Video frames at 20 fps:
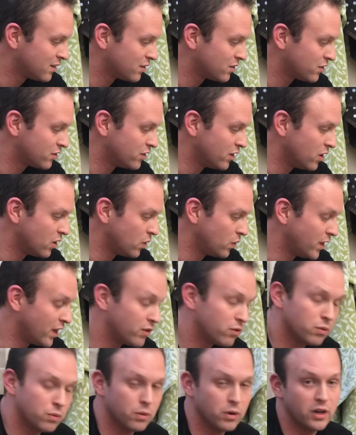So
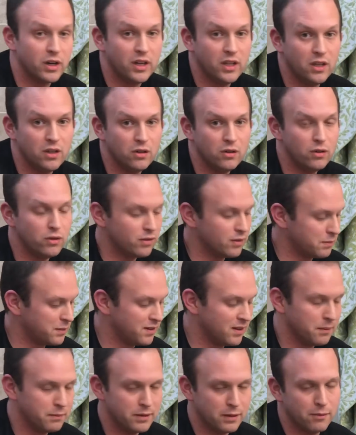that's what we're going to use. I'm
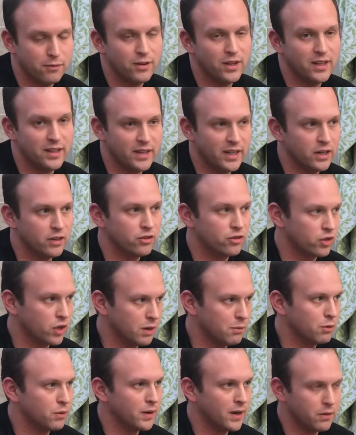dump some of it in there and
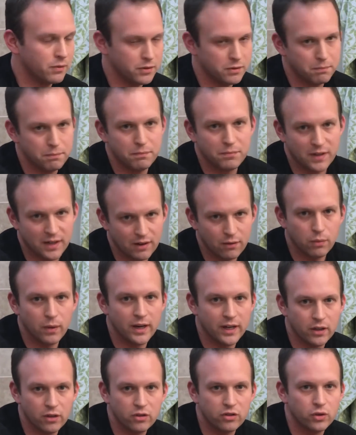scrub around with a kind of
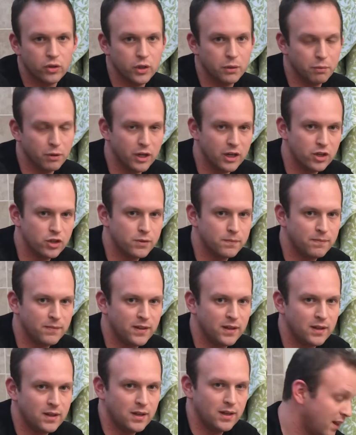regular toilet brush.
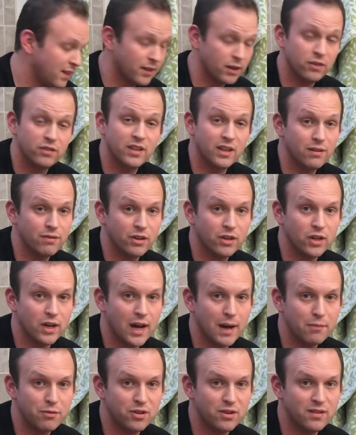There are a ton of other
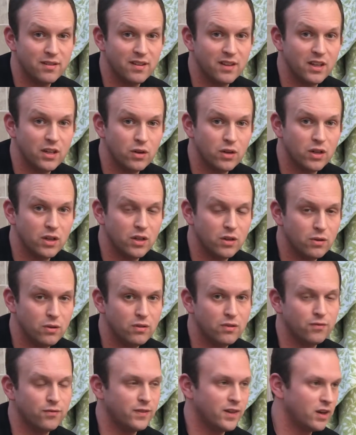options that you can
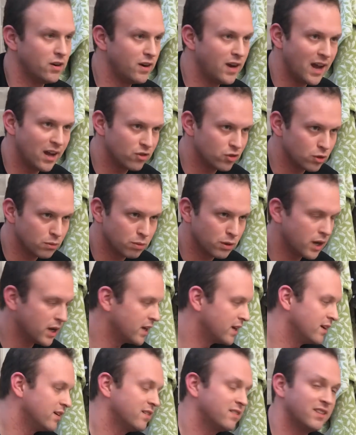use that are natural
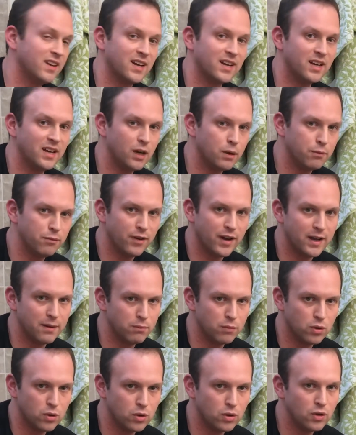products that can help
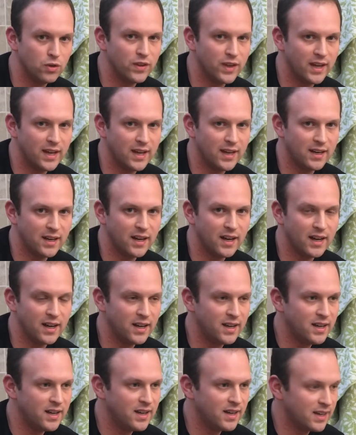fight mold and
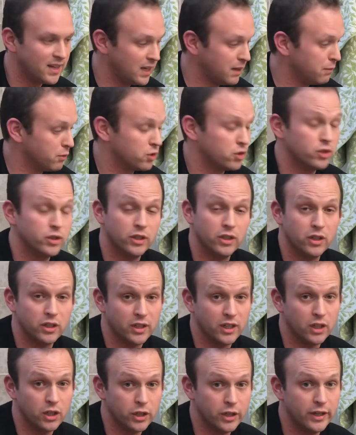keep your toilet
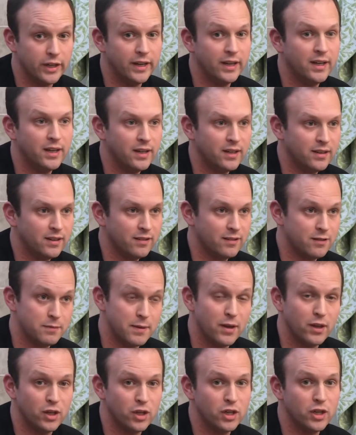looking good,
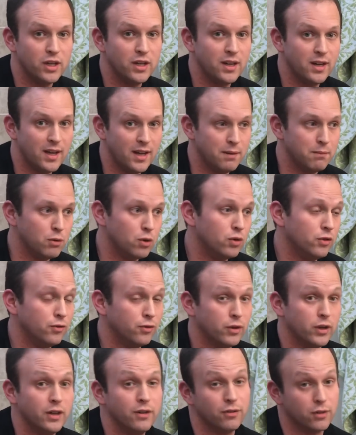smelling good, and mold
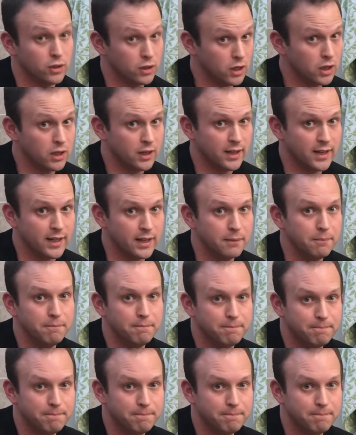free for a long time.